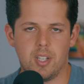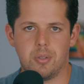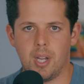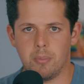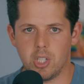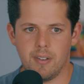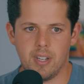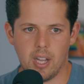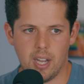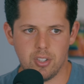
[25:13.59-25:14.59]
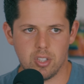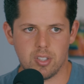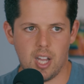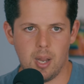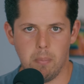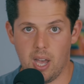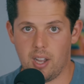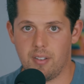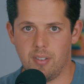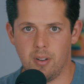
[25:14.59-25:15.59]
That's what I'm driving. I just got it
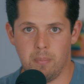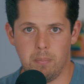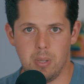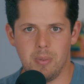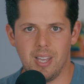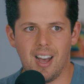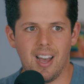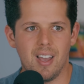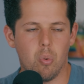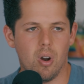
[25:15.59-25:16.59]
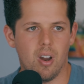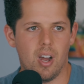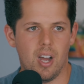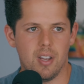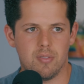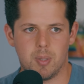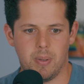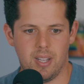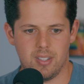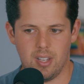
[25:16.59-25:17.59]
back from BBI, where I
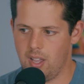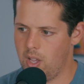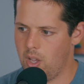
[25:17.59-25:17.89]
spent